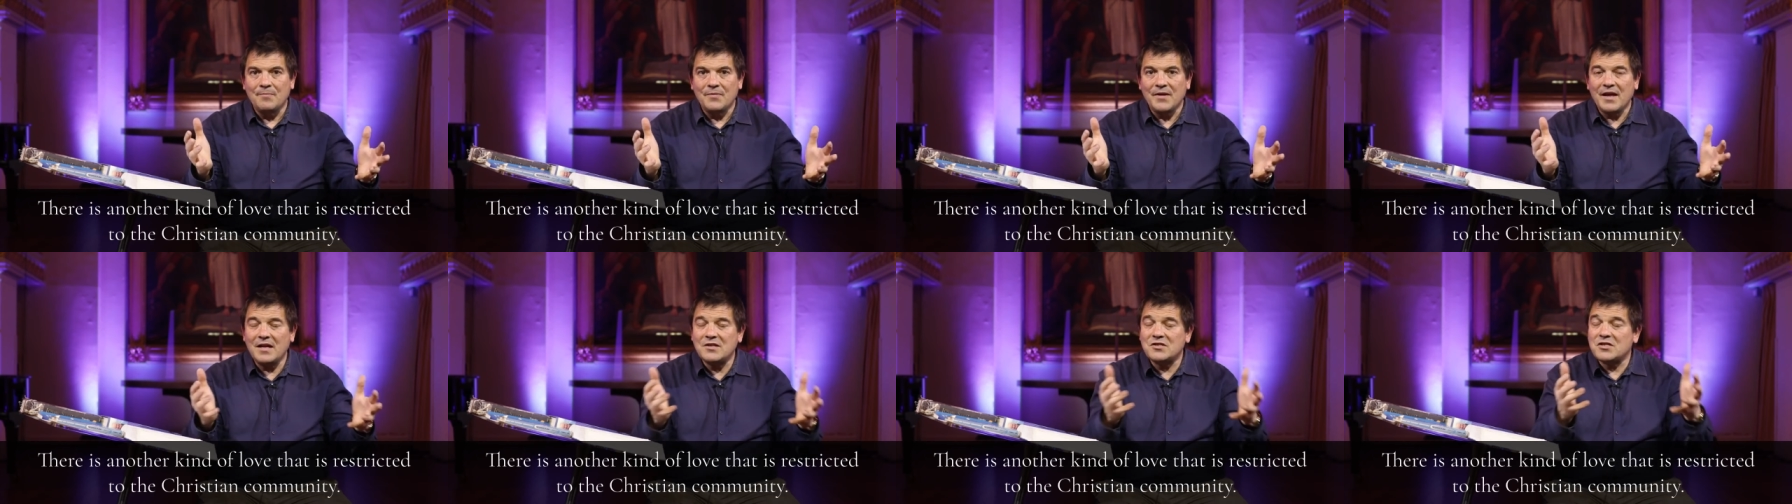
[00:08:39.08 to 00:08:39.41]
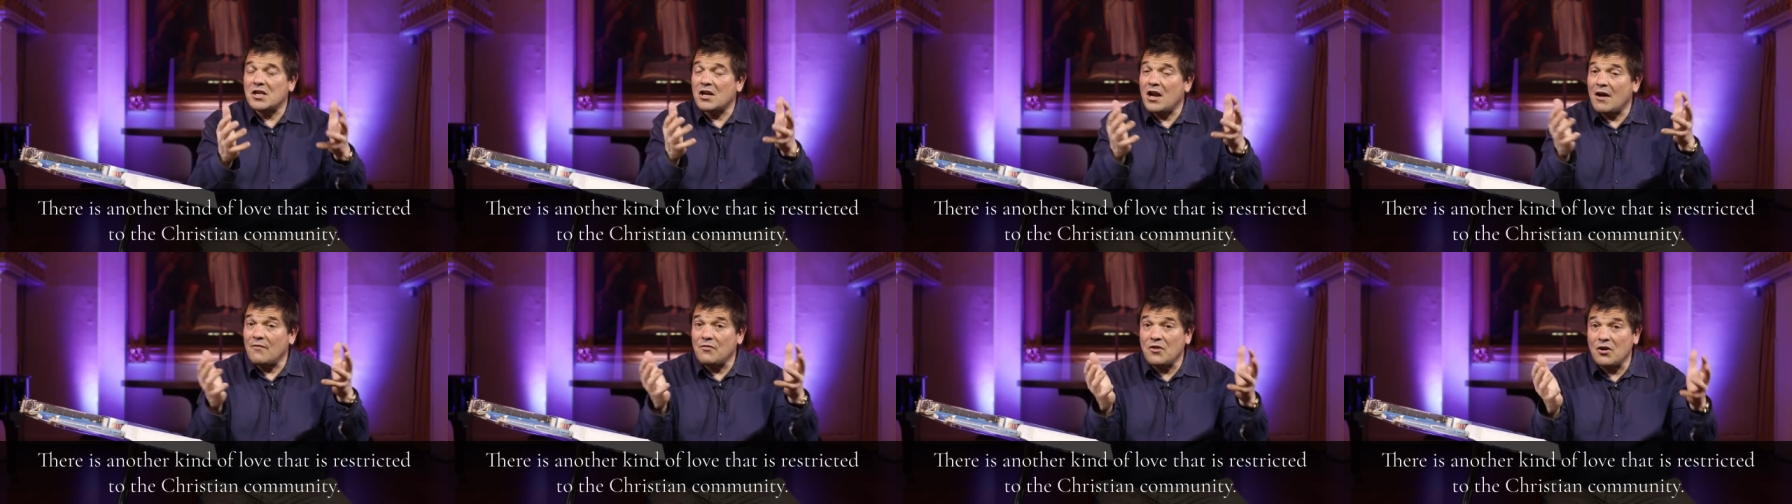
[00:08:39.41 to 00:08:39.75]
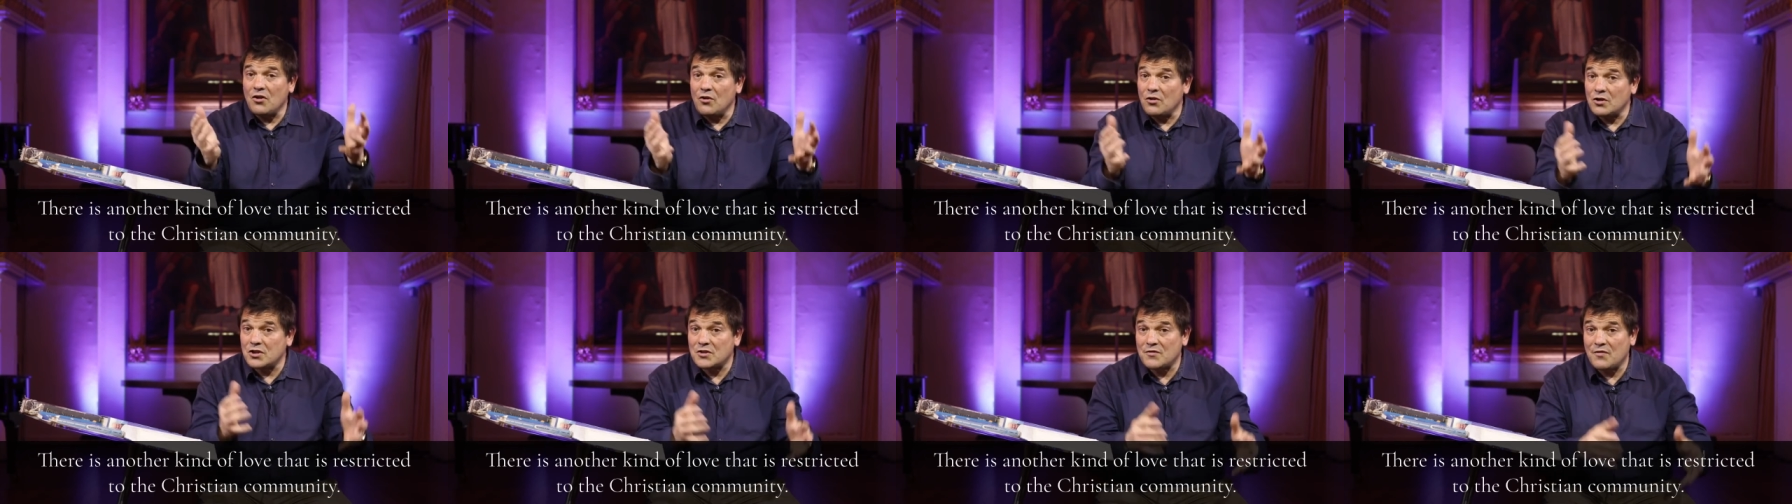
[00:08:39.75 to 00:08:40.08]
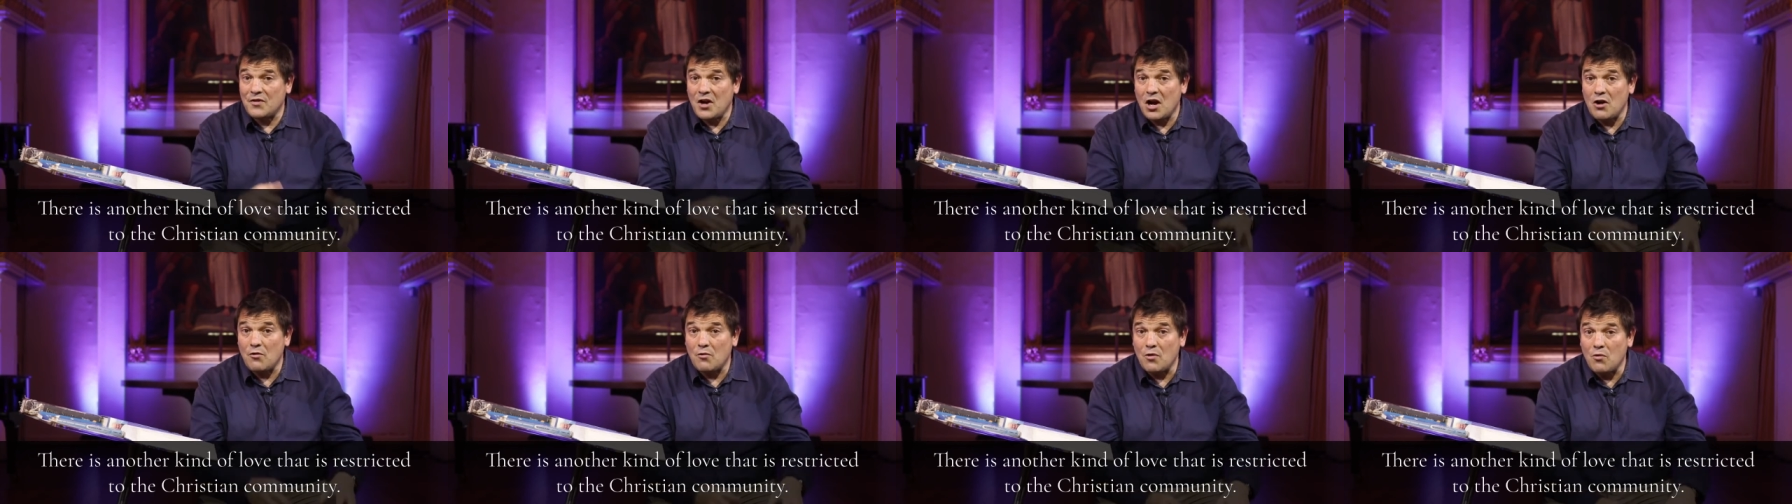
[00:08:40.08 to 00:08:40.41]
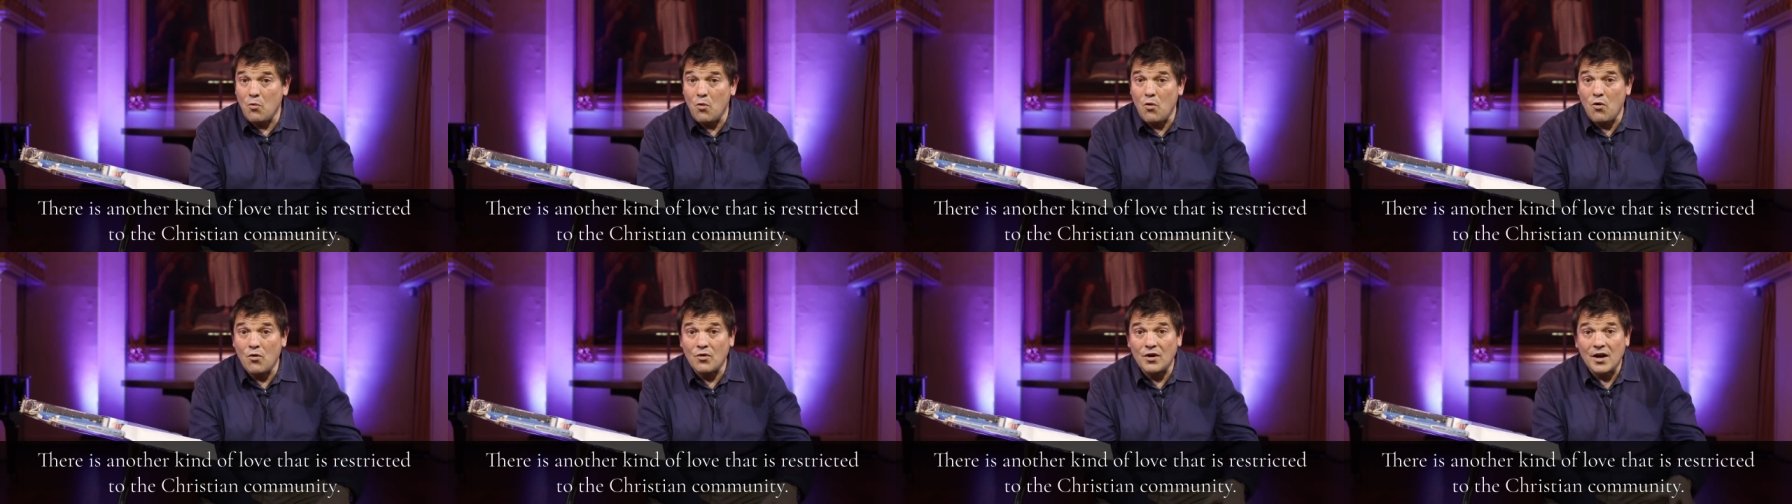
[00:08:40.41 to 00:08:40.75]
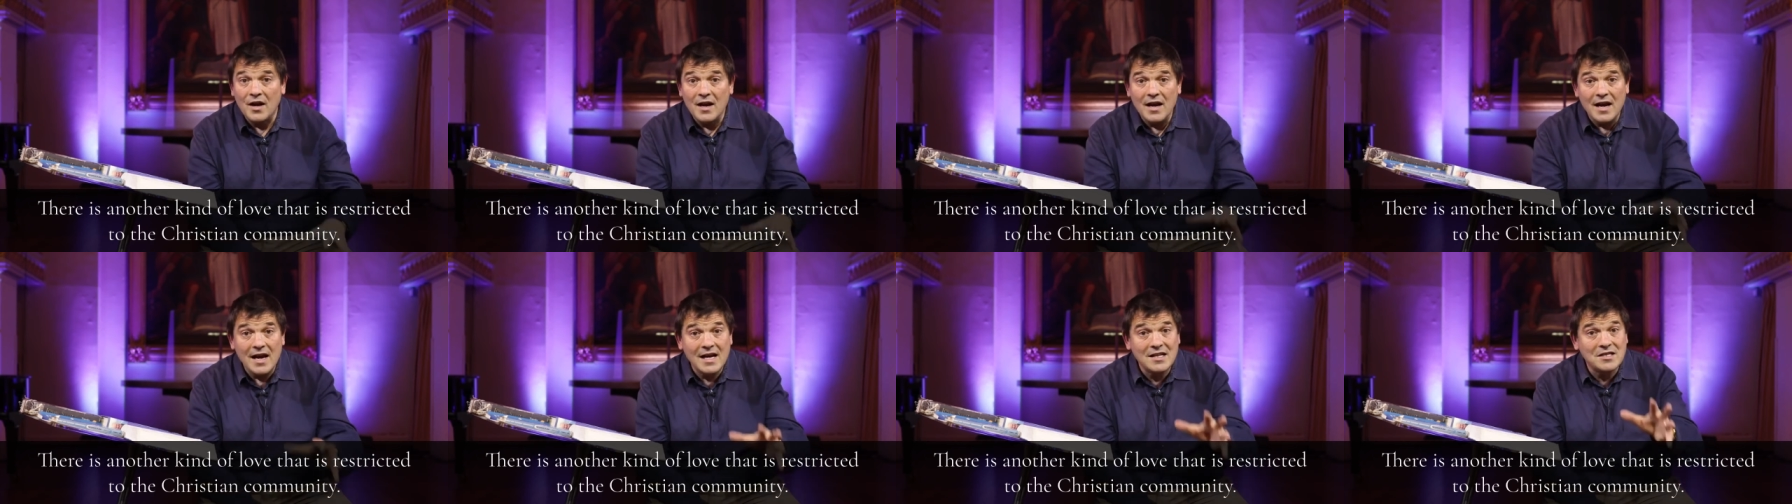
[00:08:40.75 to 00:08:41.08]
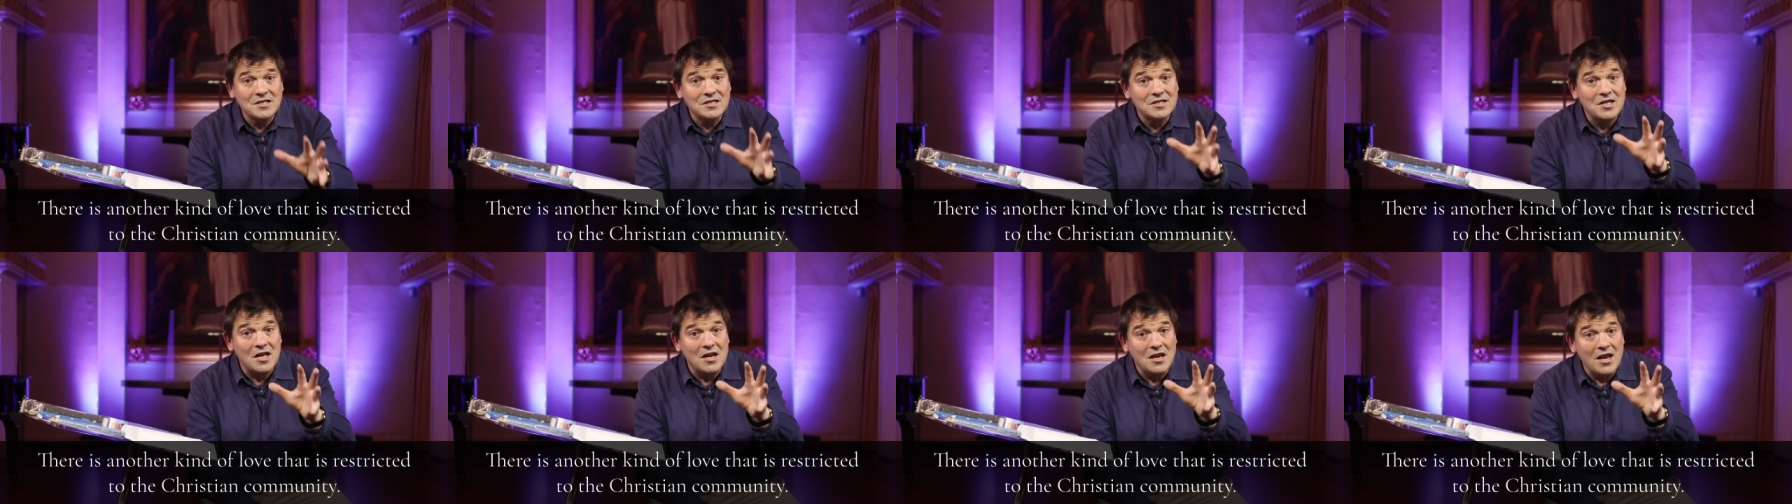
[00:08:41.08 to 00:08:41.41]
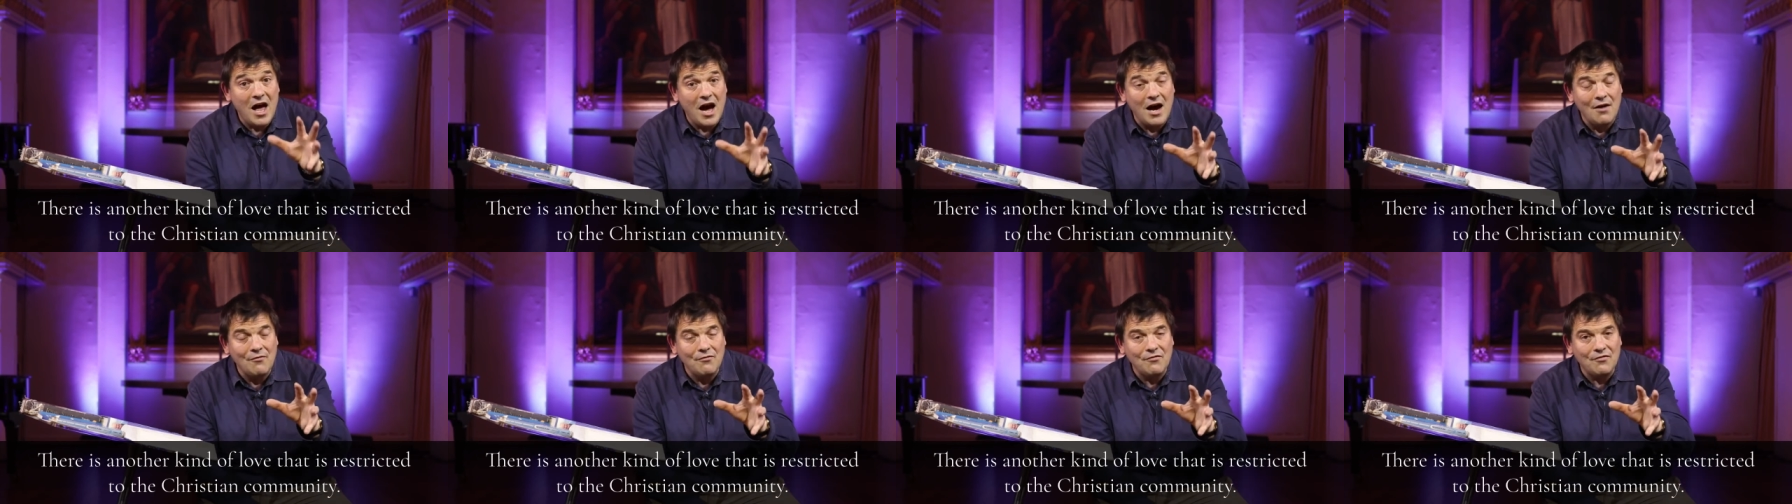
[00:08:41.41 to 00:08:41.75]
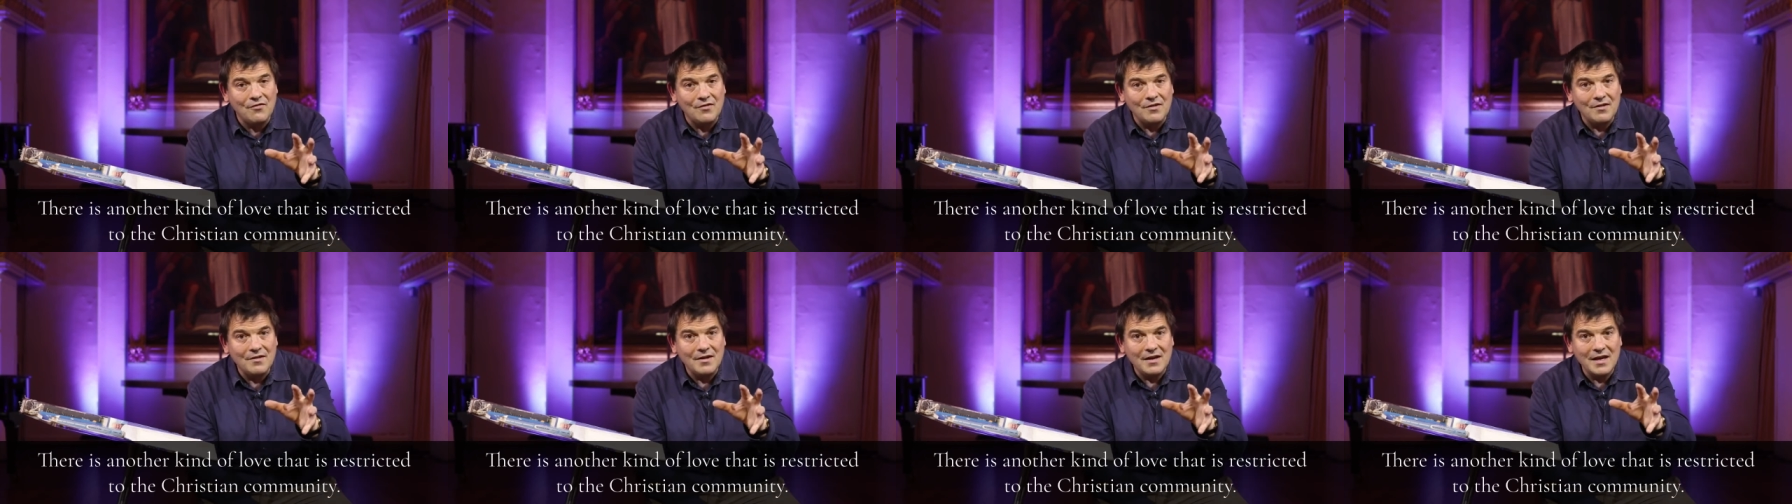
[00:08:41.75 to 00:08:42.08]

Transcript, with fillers: It's the love that looks for no reward. It's the love,